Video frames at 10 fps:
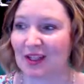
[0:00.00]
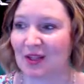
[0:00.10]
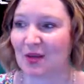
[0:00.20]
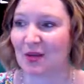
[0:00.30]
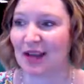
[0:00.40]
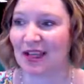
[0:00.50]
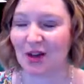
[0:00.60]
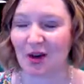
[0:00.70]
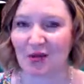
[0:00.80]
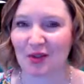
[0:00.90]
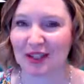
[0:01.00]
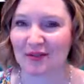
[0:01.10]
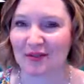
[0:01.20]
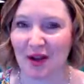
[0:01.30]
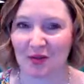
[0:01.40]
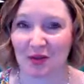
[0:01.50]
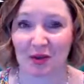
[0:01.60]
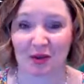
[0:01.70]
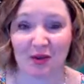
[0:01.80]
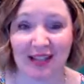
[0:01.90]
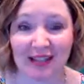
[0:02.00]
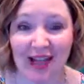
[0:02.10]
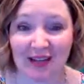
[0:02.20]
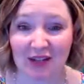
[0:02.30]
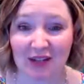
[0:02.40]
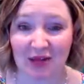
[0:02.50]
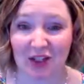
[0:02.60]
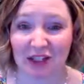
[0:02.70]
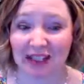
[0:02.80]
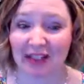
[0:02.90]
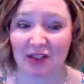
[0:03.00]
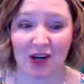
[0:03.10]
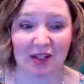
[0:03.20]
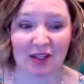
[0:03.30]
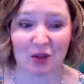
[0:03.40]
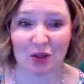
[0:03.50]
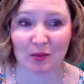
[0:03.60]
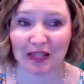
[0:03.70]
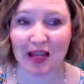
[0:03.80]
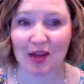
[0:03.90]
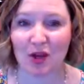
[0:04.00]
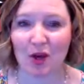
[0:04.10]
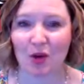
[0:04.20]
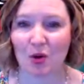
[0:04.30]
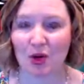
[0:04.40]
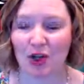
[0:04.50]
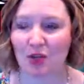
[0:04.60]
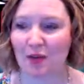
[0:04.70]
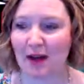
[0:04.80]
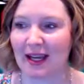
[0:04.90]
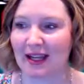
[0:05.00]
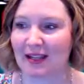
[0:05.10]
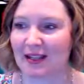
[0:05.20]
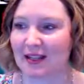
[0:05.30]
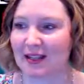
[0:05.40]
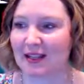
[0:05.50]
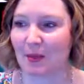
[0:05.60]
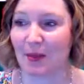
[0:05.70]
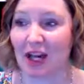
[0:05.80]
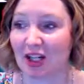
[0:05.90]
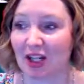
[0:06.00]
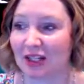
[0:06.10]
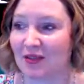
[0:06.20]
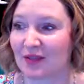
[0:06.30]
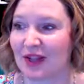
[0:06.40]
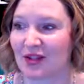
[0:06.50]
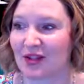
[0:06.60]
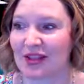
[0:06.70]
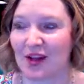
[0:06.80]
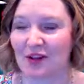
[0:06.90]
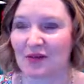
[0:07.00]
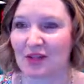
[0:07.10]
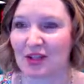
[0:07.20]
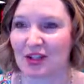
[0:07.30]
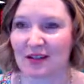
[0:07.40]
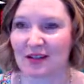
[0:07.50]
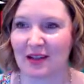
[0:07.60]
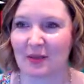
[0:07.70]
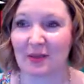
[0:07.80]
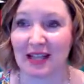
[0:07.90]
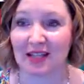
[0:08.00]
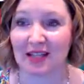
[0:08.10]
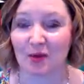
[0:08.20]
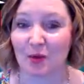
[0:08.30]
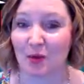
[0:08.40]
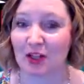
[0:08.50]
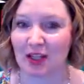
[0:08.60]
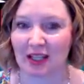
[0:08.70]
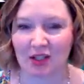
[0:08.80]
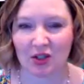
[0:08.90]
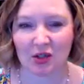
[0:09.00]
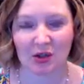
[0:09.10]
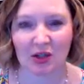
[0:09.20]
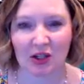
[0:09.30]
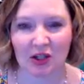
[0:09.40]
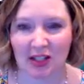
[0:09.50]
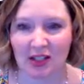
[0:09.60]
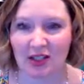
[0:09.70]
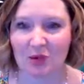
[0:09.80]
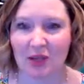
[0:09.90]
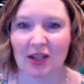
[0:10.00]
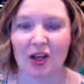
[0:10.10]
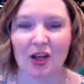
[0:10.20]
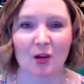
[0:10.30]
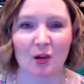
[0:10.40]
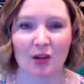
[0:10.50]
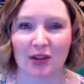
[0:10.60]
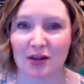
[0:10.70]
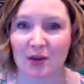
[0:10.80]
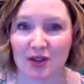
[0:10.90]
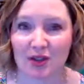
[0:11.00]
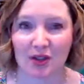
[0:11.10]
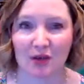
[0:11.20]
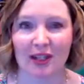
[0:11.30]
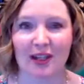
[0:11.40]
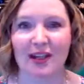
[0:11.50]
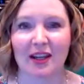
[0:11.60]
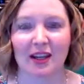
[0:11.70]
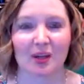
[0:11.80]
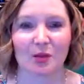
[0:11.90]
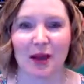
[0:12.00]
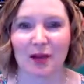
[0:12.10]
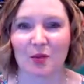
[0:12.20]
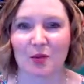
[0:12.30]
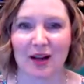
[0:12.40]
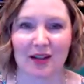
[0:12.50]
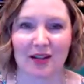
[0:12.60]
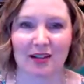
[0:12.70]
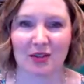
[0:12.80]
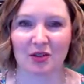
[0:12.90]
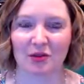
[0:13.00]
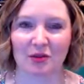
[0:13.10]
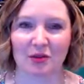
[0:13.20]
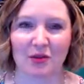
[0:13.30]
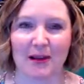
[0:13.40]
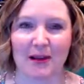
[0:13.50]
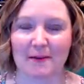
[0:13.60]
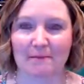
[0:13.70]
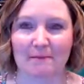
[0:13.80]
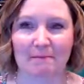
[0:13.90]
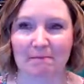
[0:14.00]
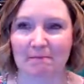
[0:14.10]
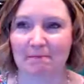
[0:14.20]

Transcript: So you might get overly involved with your friends' lives if you're a teen or on social media, or you might, as a parent, find yourself just obsessing over what your kids are doing, what your teen is doing, what your neighbors are doing. You might want to